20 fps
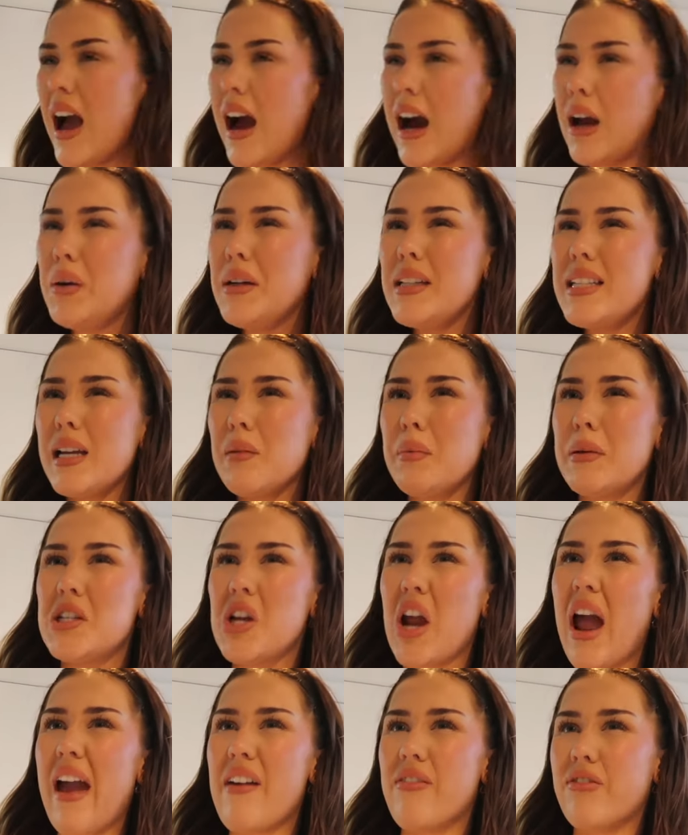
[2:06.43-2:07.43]
I don't take a
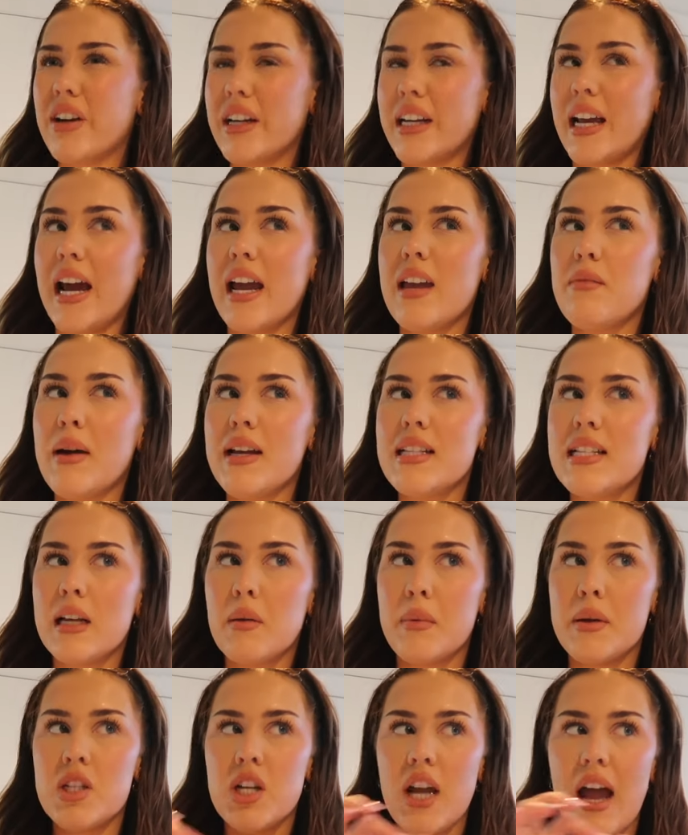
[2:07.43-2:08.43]
picture every day. I might take
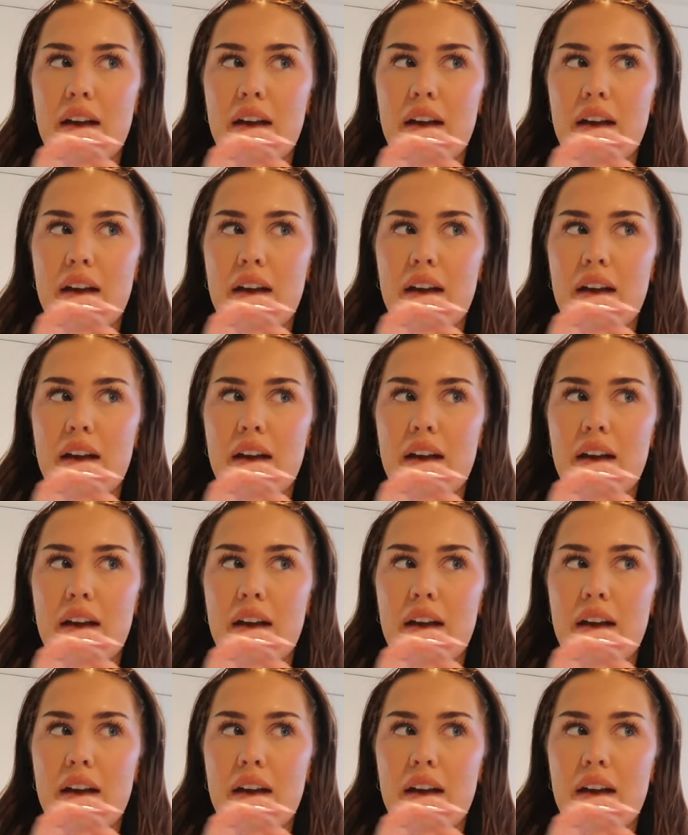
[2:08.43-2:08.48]
a picture